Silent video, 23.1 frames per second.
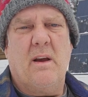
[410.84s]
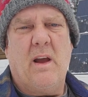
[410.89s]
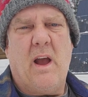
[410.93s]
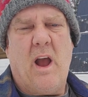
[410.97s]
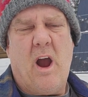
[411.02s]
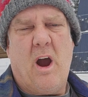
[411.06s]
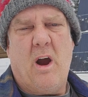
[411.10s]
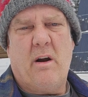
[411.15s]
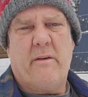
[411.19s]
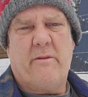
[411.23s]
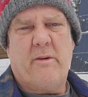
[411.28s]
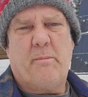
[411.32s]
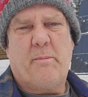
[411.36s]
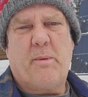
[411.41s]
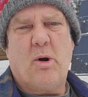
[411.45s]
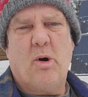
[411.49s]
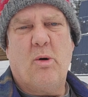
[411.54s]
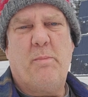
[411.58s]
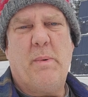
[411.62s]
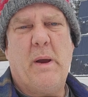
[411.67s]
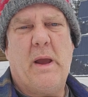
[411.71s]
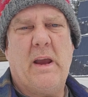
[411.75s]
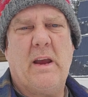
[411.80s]
However,
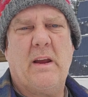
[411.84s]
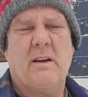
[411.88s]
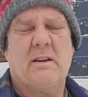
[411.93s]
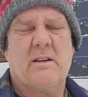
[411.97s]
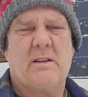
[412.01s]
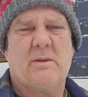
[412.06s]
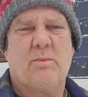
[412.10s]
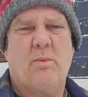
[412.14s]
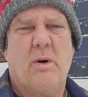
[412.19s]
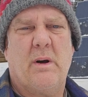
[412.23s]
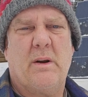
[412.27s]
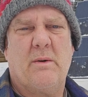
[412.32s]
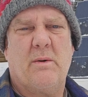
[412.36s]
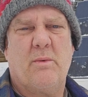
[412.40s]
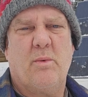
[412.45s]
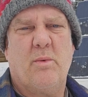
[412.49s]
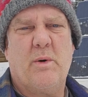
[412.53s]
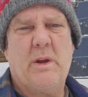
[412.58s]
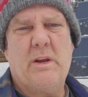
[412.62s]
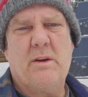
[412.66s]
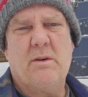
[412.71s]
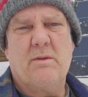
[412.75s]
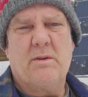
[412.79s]
propane is what
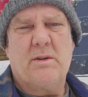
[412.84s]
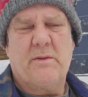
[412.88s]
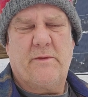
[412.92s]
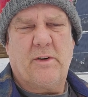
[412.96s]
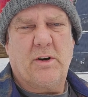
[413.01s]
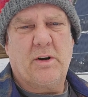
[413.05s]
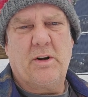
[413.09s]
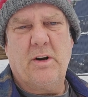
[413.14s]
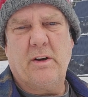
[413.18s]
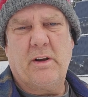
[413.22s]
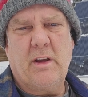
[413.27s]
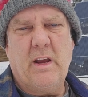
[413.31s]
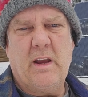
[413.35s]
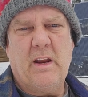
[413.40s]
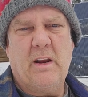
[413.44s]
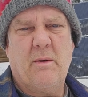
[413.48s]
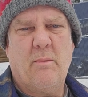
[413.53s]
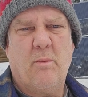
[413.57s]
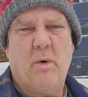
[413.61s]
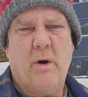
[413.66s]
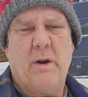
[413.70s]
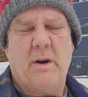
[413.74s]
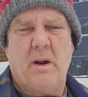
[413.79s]
we use for cooking
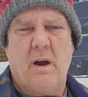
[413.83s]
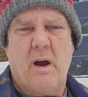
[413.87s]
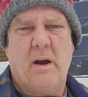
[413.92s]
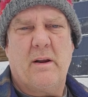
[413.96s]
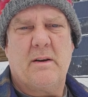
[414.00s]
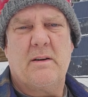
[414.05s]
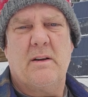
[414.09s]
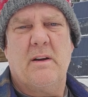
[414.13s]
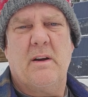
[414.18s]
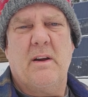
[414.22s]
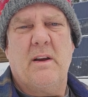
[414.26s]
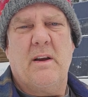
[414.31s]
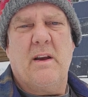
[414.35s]
and whatnot.